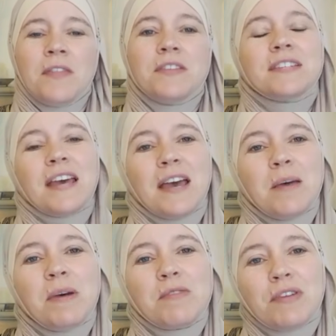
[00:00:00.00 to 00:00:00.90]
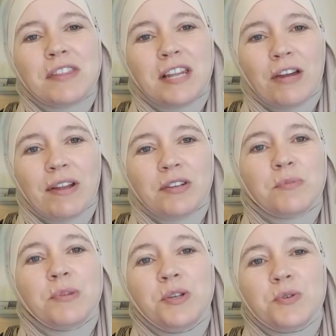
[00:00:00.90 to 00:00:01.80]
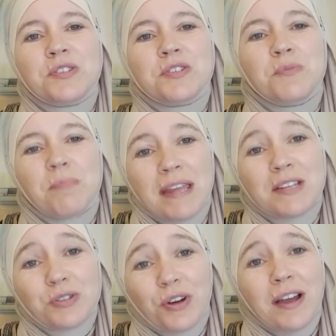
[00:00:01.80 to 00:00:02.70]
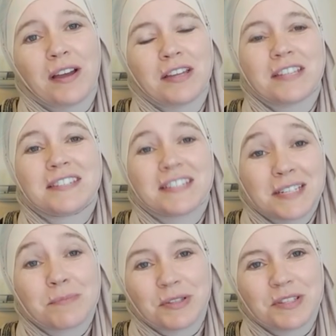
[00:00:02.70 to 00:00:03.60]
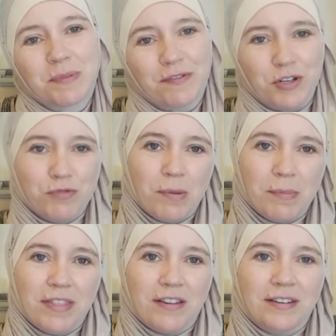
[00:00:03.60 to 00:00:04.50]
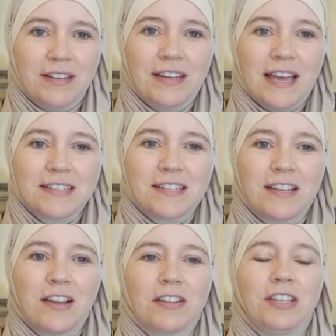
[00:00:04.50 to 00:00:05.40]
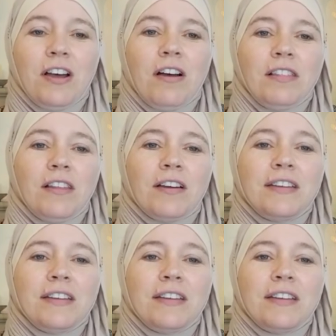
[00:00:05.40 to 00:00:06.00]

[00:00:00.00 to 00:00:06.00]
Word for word: The Sahaba anhum, used to make dua six months before Ramadan, asking Allah.